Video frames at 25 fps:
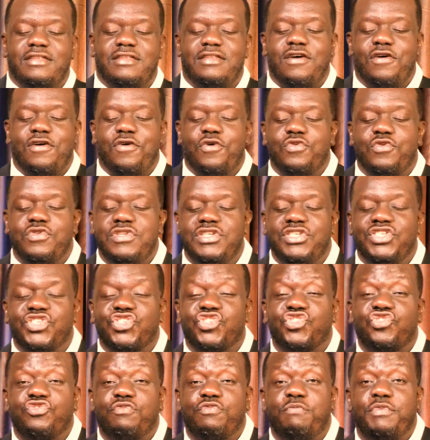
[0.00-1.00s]
The Holy
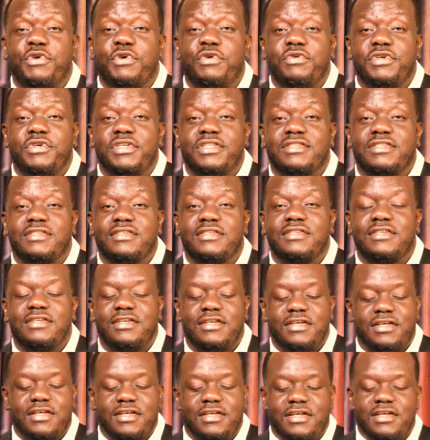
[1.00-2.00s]
Spirit
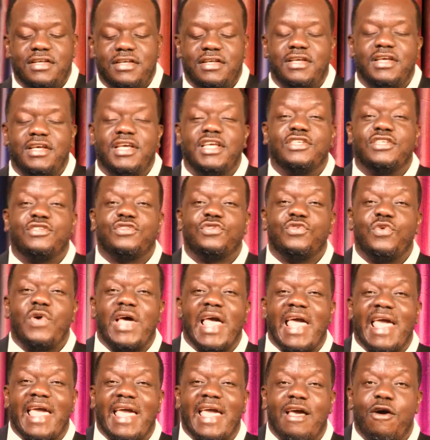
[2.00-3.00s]
is to
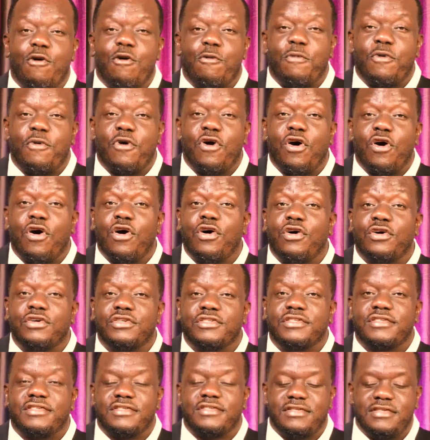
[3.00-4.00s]
help
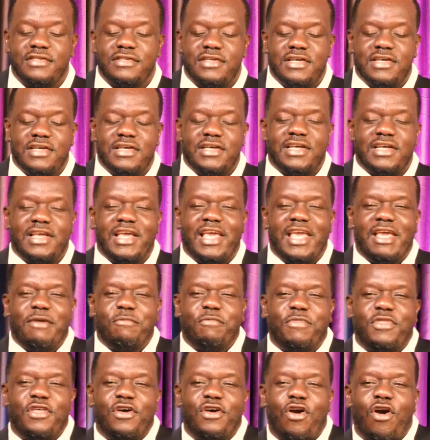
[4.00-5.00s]
us
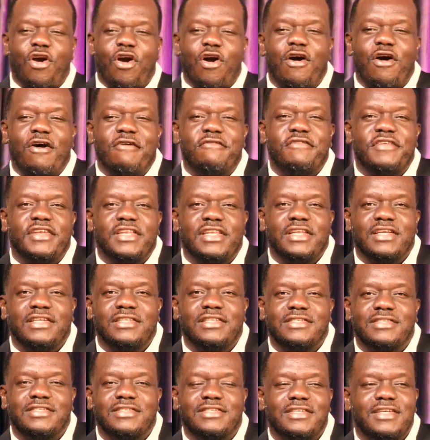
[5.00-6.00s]
keep the
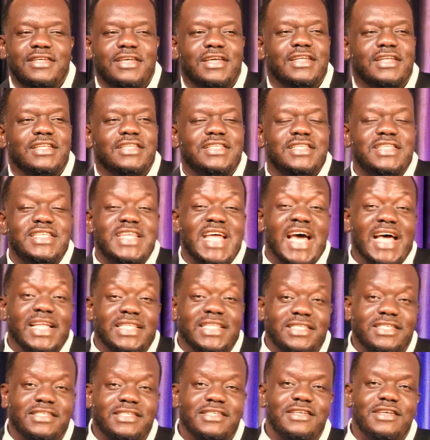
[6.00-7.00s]
covenant
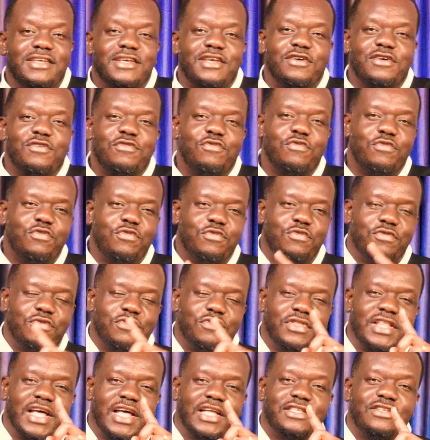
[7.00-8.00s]
that, will,
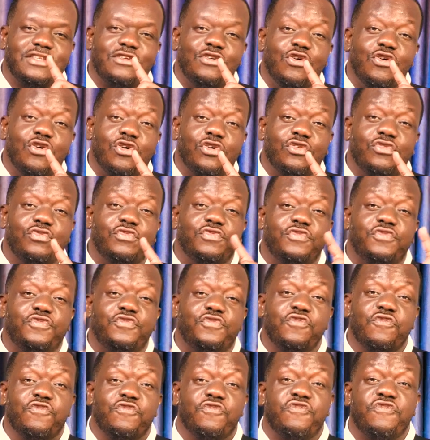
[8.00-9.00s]
that God will
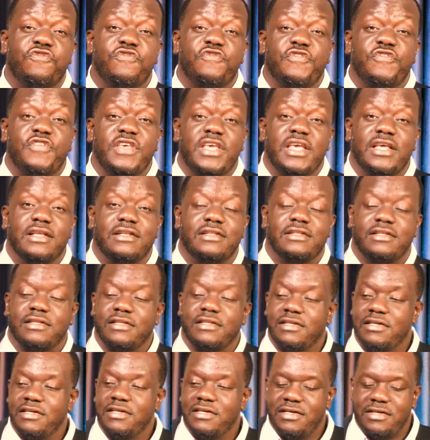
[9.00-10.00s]
fulfill
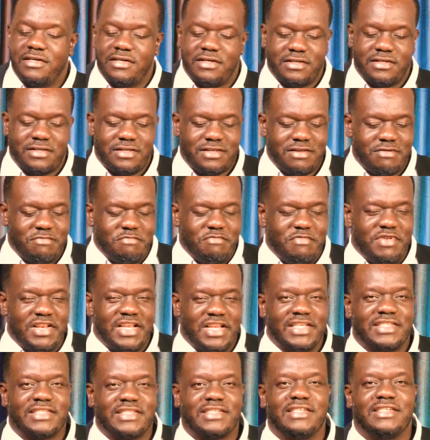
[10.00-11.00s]
the
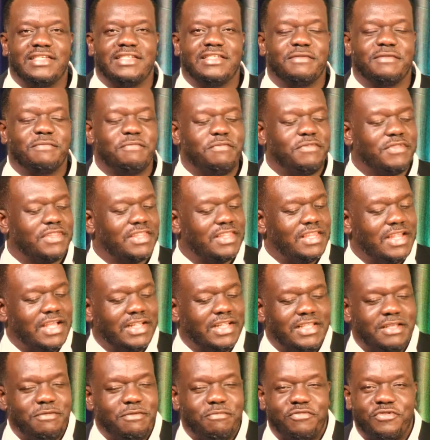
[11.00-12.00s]
blessing
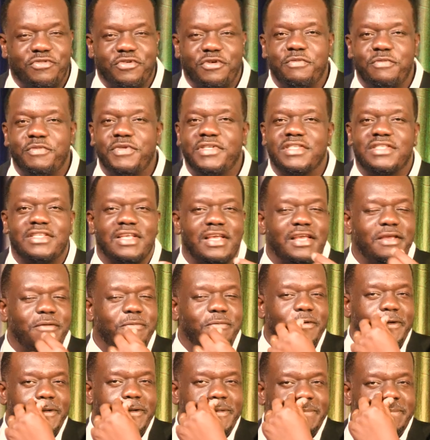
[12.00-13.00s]
that He promised
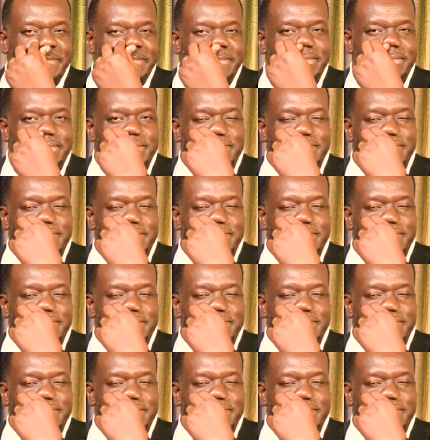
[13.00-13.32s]
Abraham.